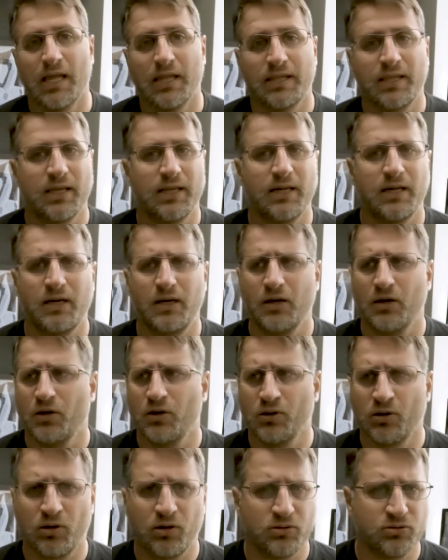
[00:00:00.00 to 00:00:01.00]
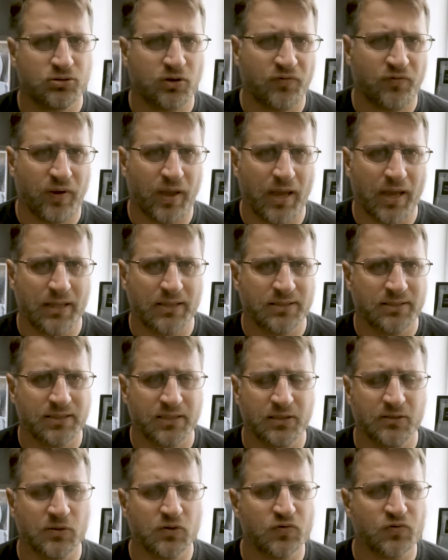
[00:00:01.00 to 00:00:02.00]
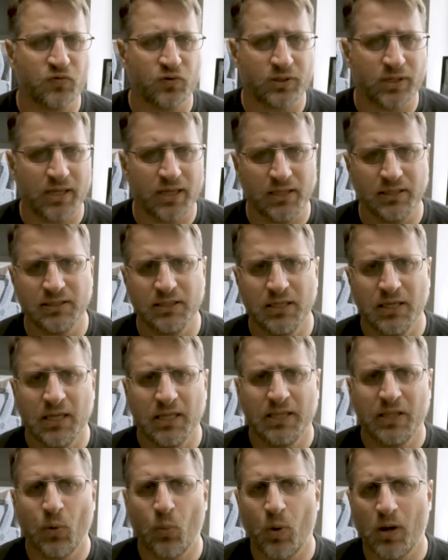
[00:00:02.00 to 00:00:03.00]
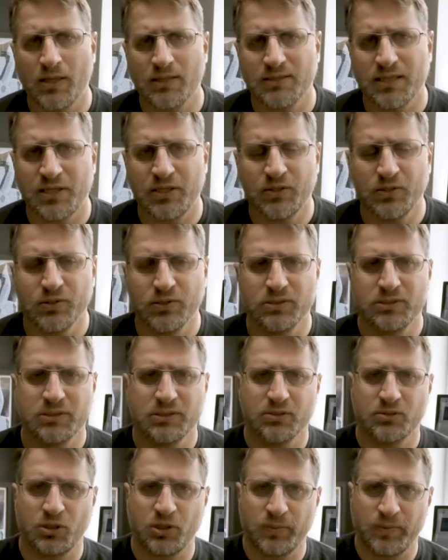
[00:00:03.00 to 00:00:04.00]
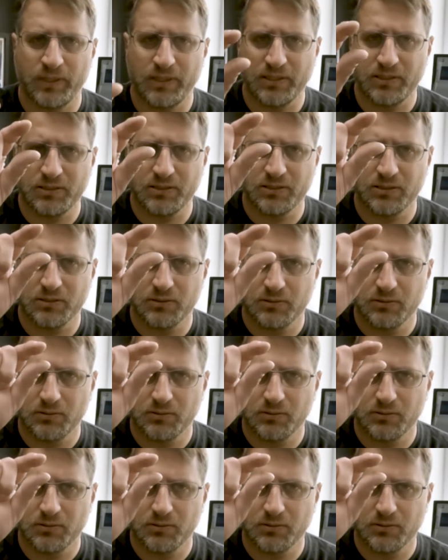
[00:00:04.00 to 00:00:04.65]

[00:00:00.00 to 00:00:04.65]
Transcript: There are lots of hand signals for that. The ones I use normally is